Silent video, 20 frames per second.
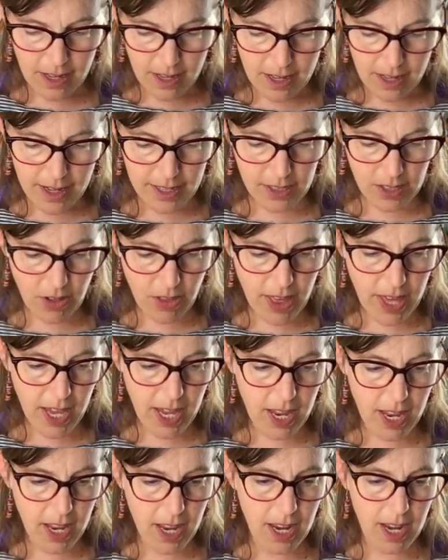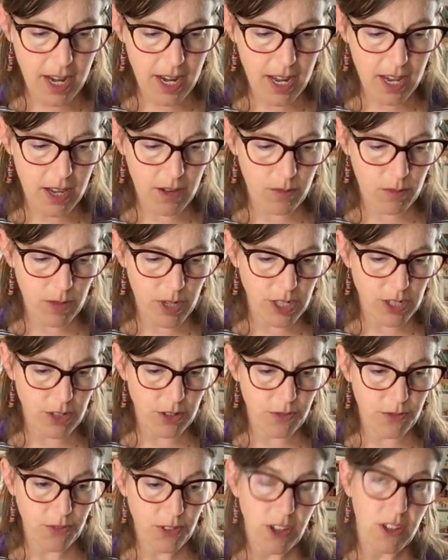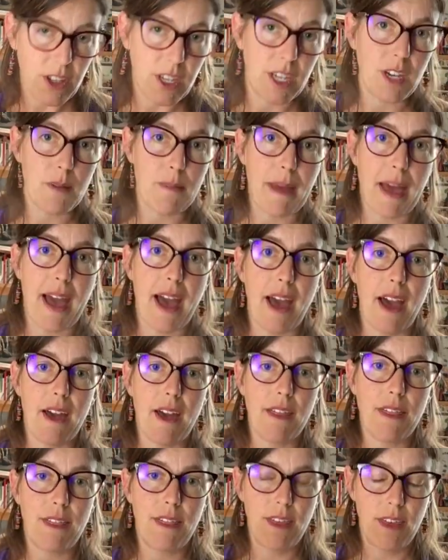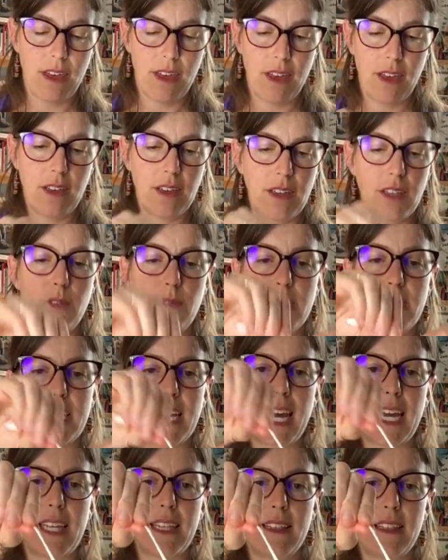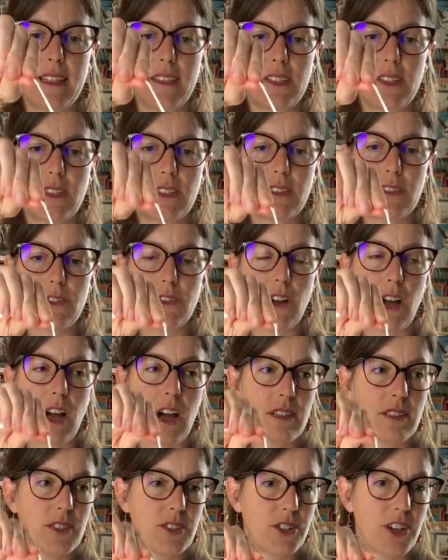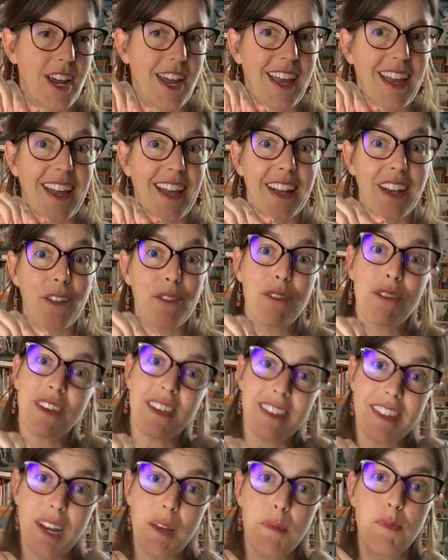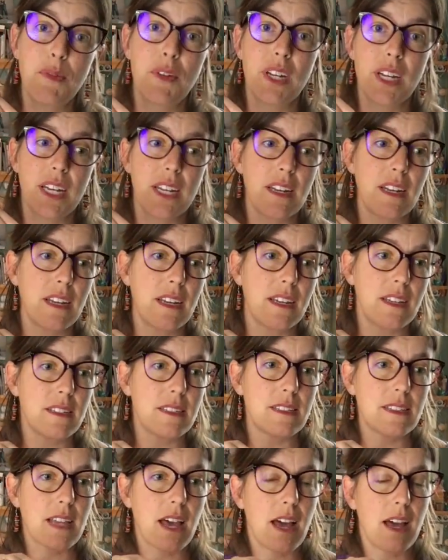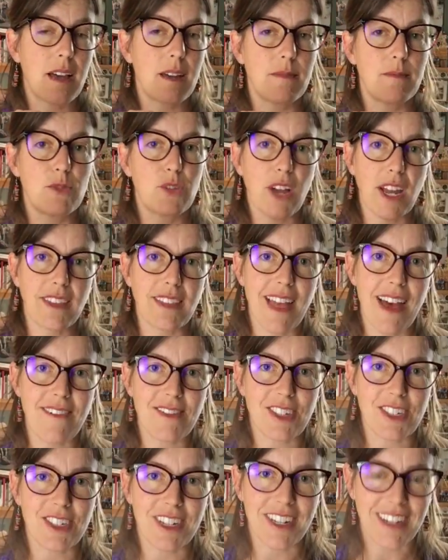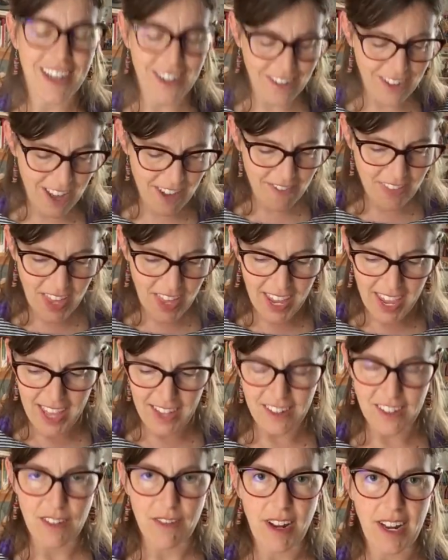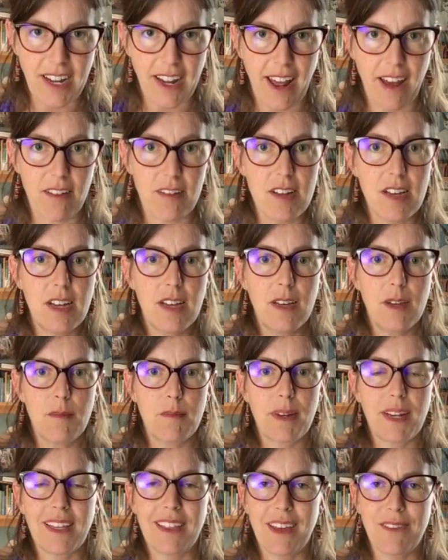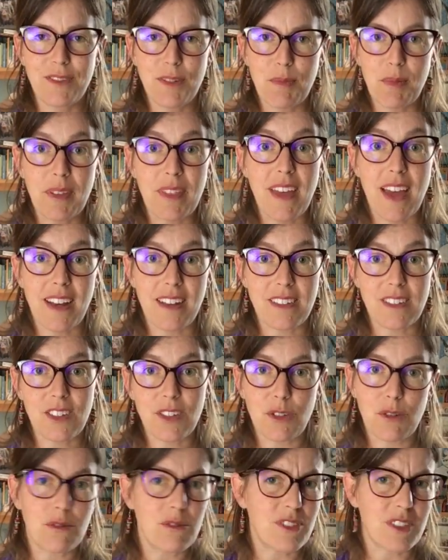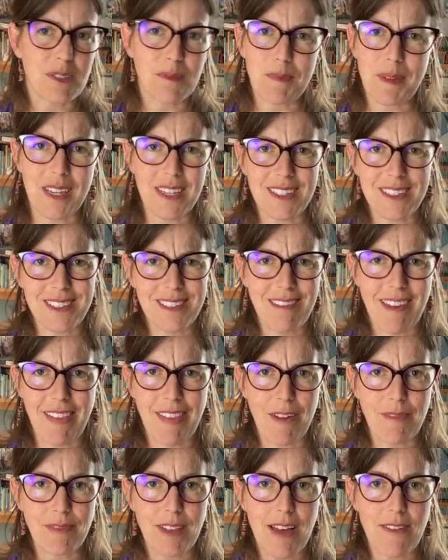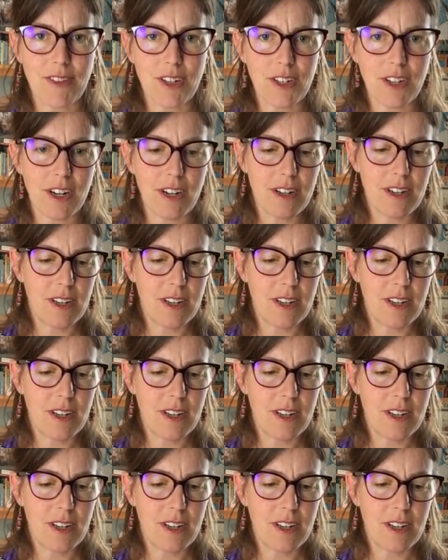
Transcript: And so then when you're filling your bath, you would tighten this drawstring. Another thing that I put in is dried lavender. I don't have that handy right now, but I love to put that in too, just because I love lavender.